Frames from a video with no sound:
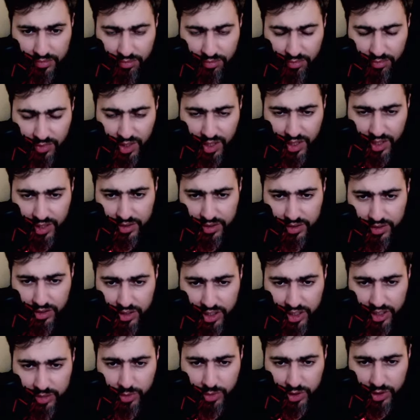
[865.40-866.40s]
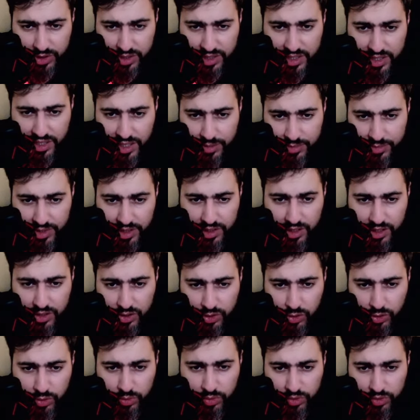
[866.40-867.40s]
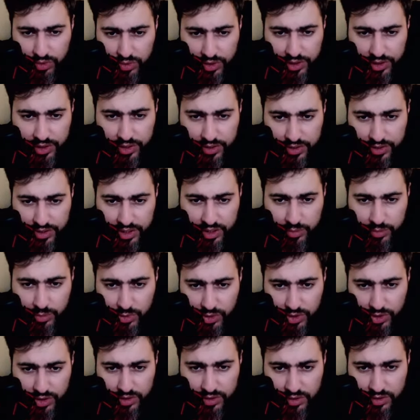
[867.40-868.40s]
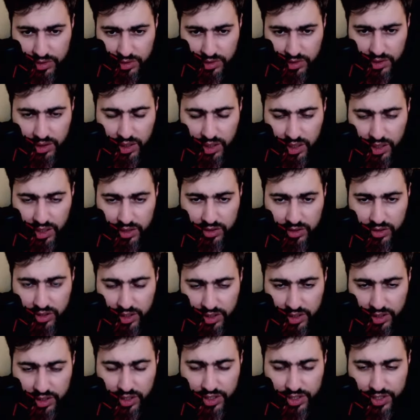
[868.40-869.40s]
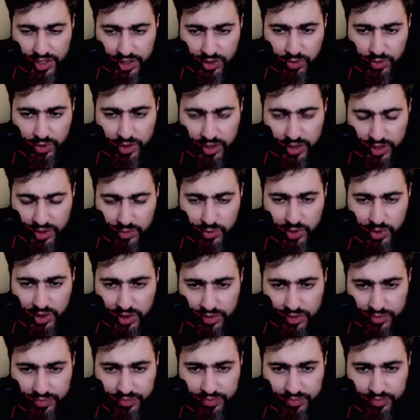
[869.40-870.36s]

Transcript: Yeah, okay, Body Slam. They need 2. They need 3 more. And okay, they just get to another one.